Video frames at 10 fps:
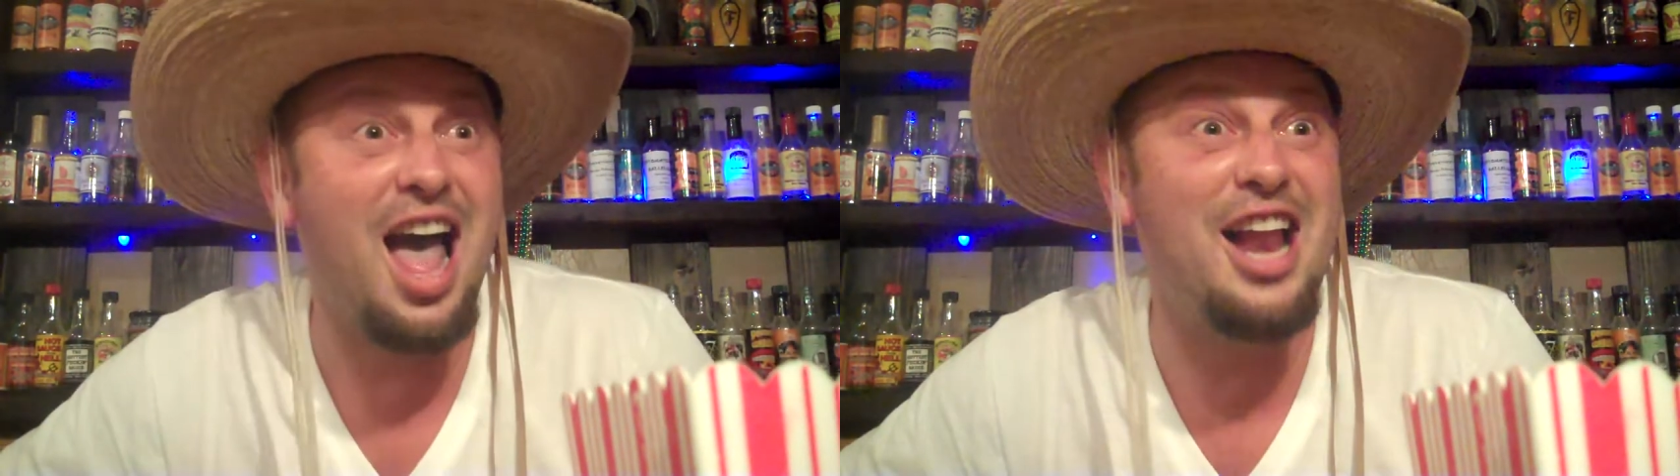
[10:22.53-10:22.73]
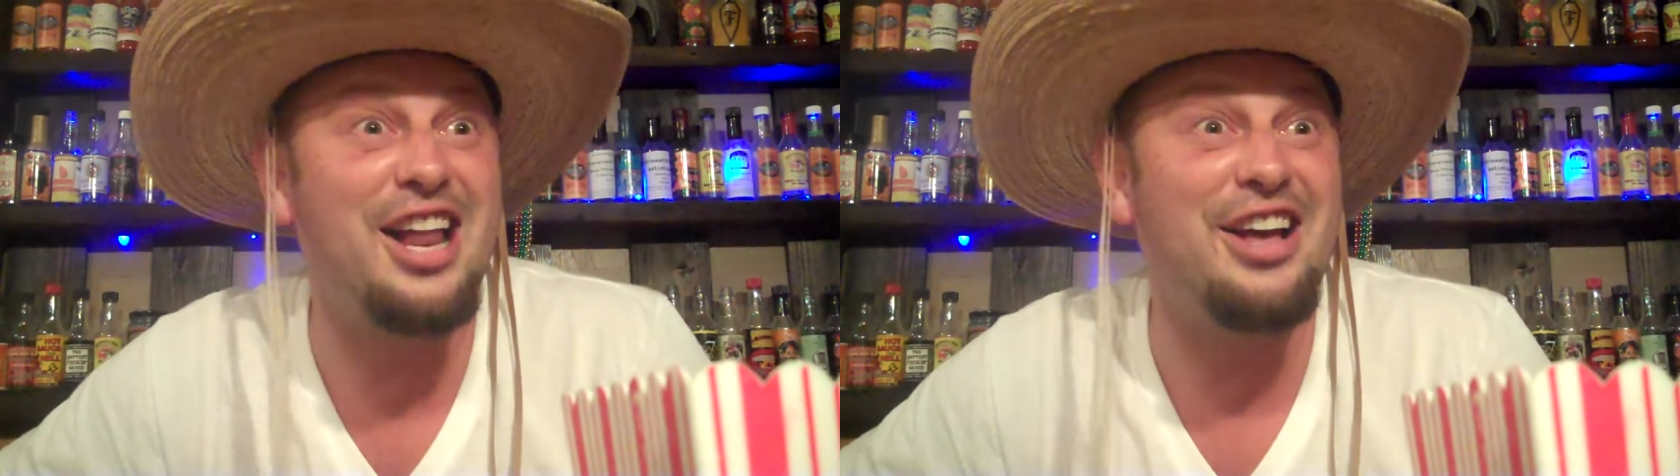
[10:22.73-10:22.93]

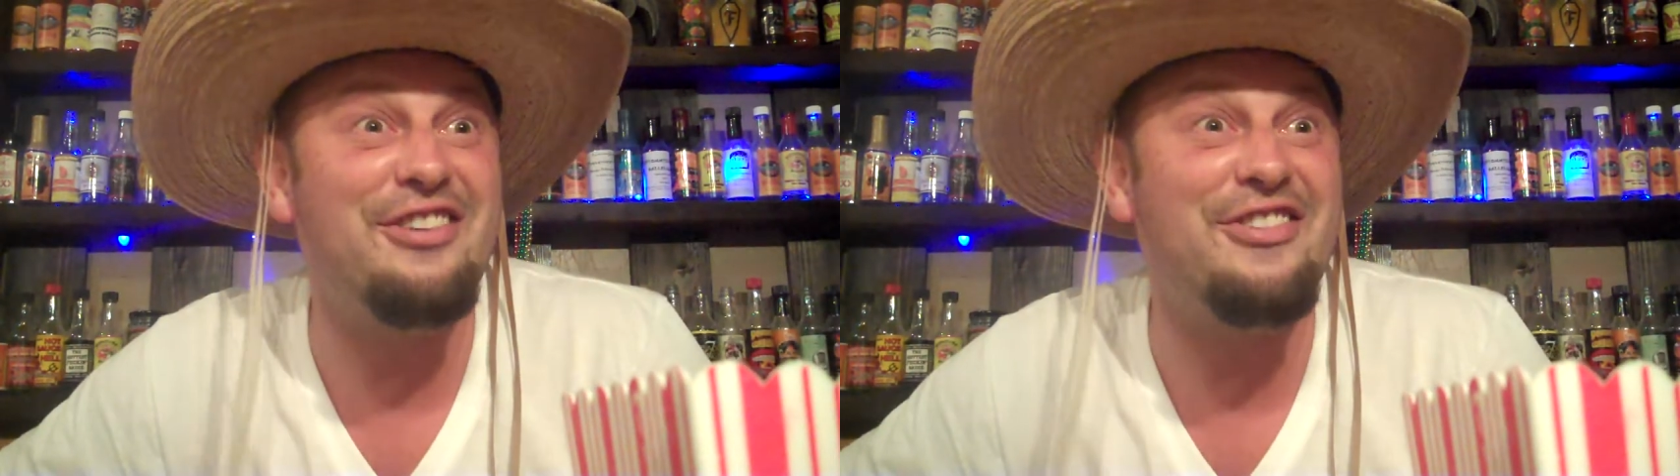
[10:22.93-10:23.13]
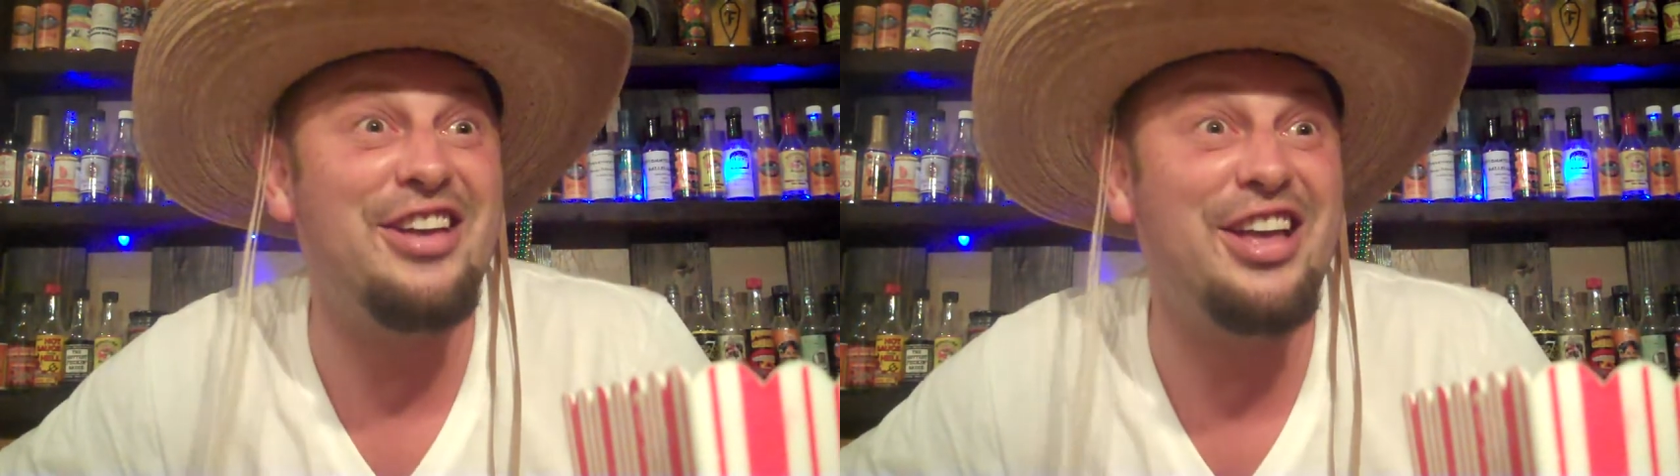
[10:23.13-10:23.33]
I
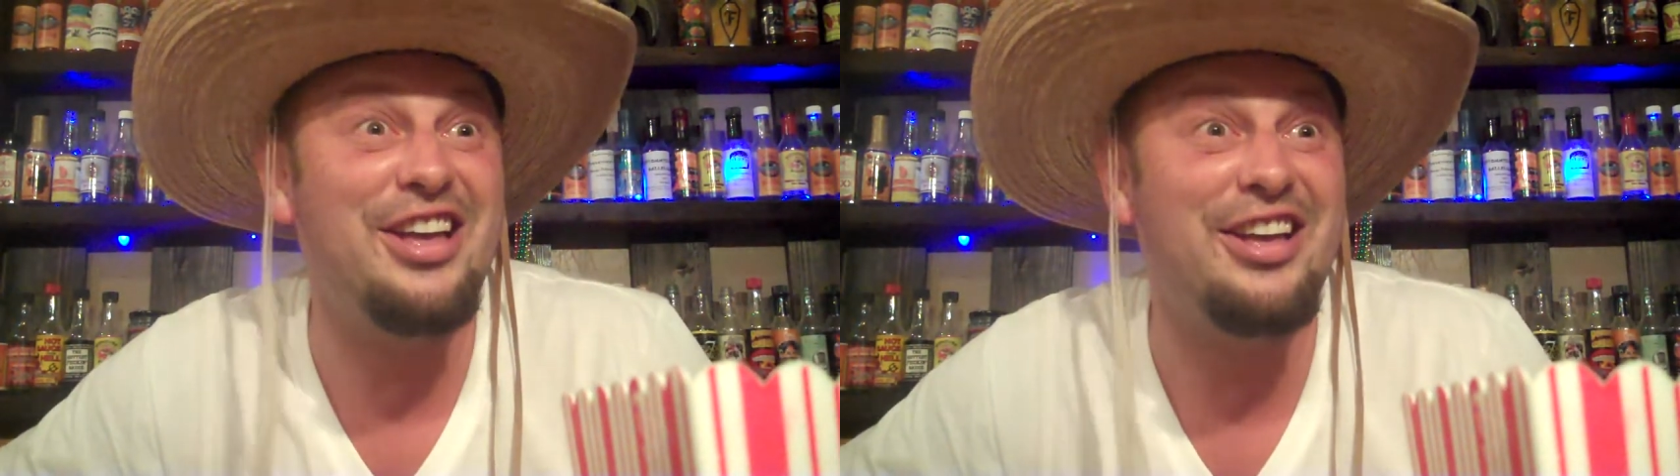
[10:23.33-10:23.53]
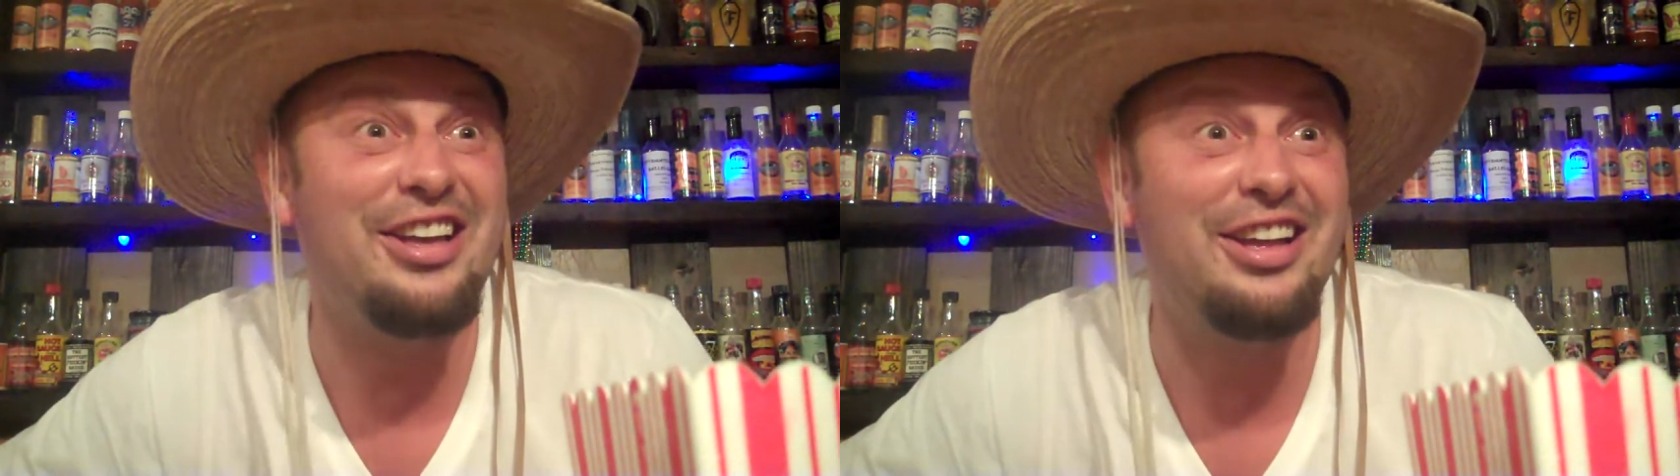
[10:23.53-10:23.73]
love
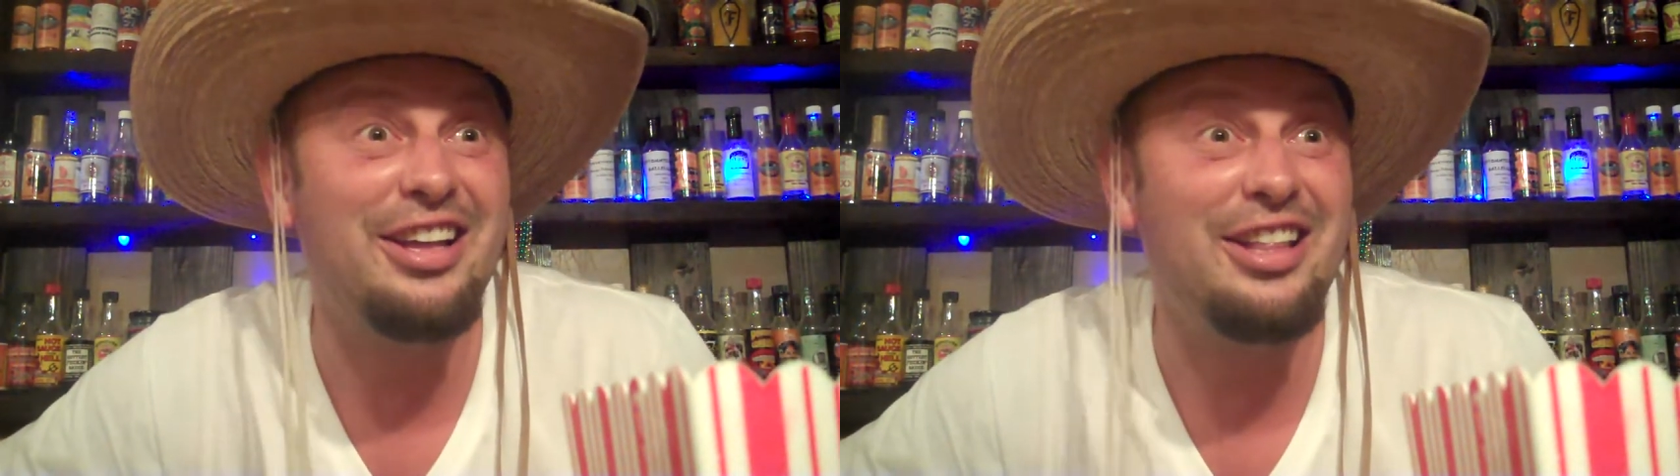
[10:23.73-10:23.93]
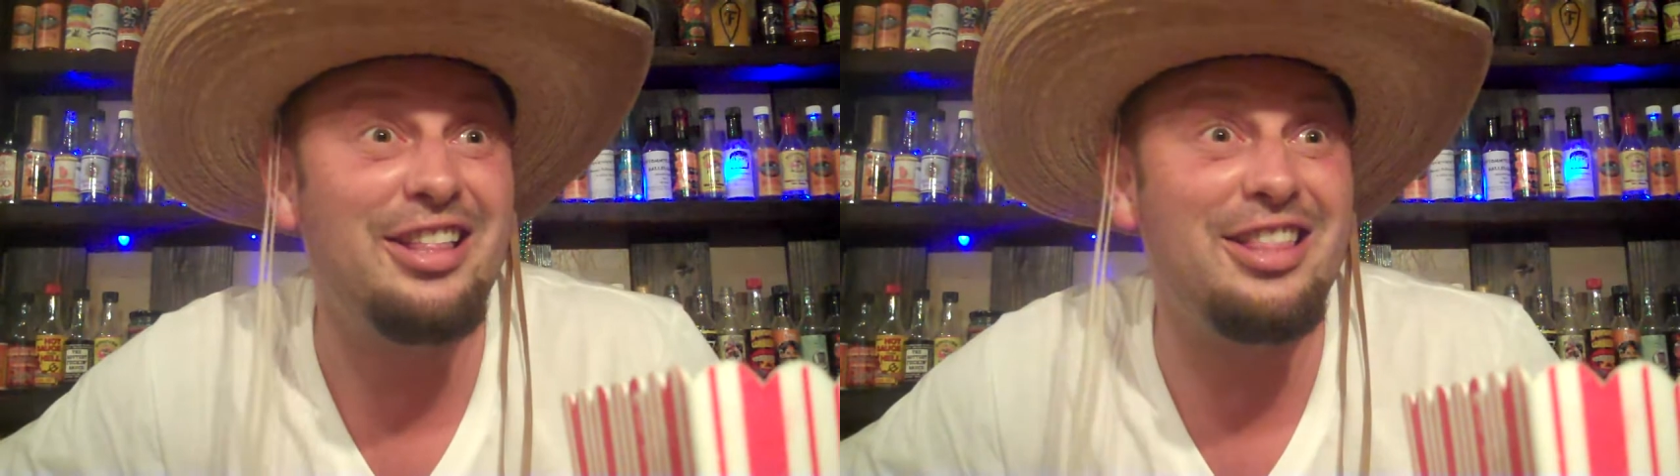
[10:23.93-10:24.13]
you.
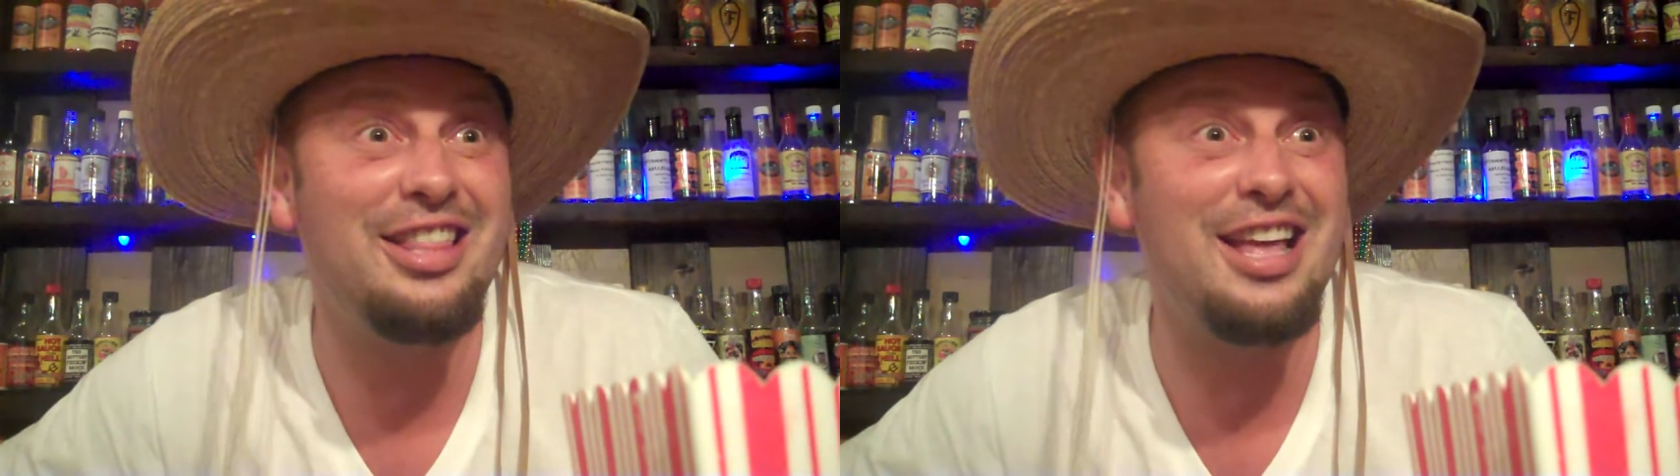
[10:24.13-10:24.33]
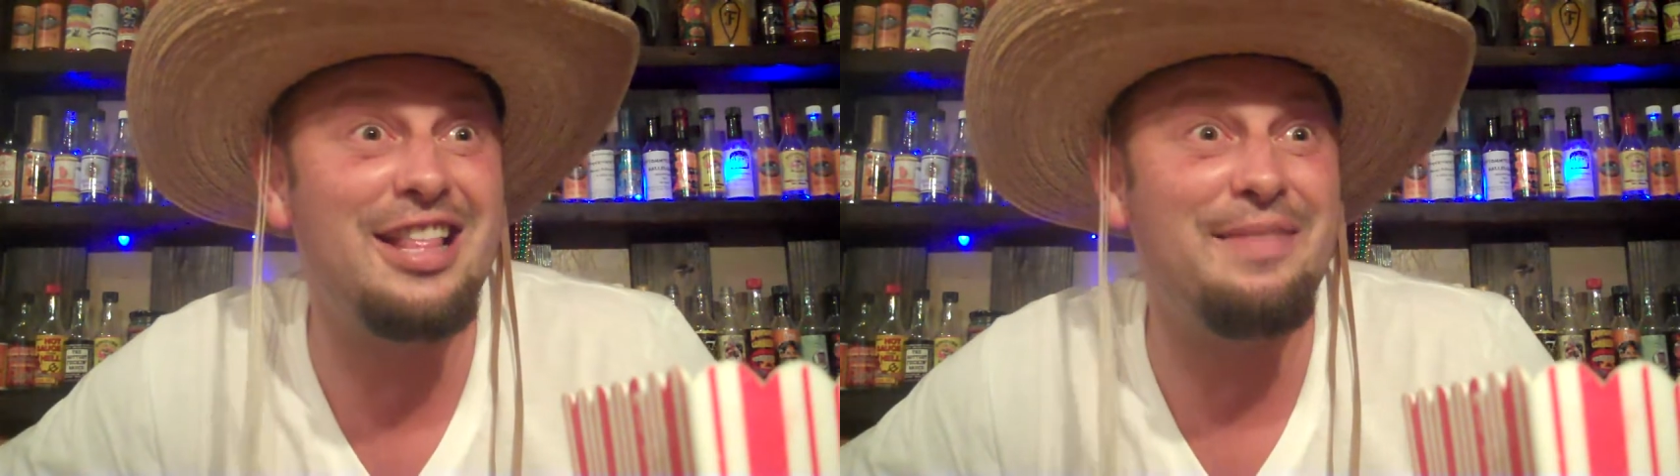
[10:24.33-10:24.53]

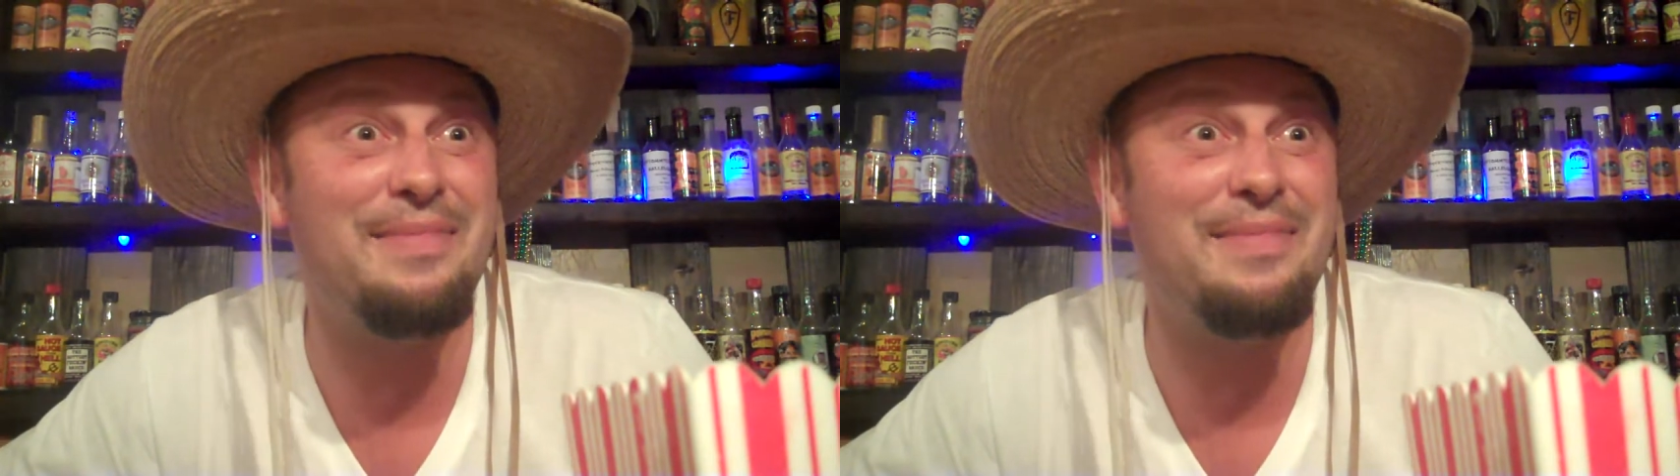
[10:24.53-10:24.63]
Little